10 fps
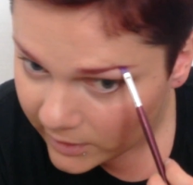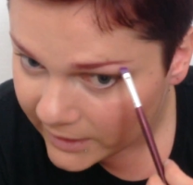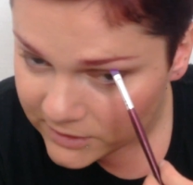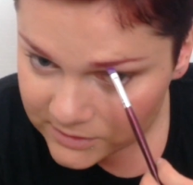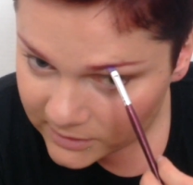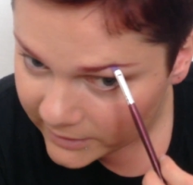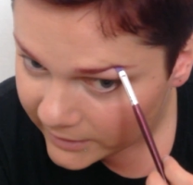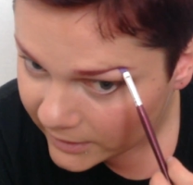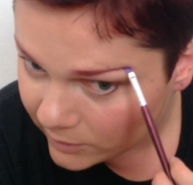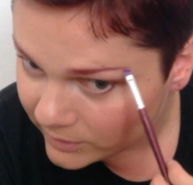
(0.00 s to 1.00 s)
I just
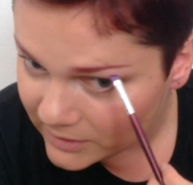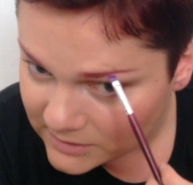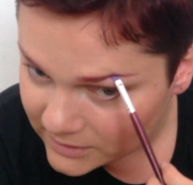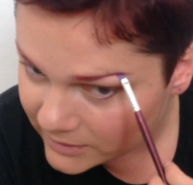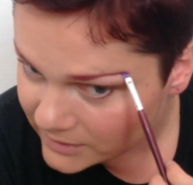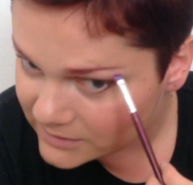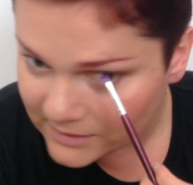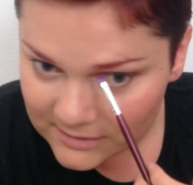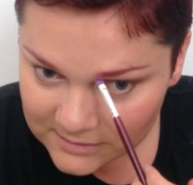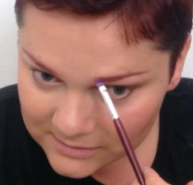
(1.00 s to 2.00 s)
like how easy this
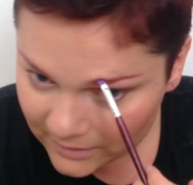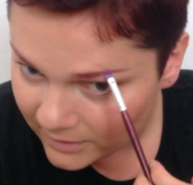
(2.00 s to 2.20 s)
is.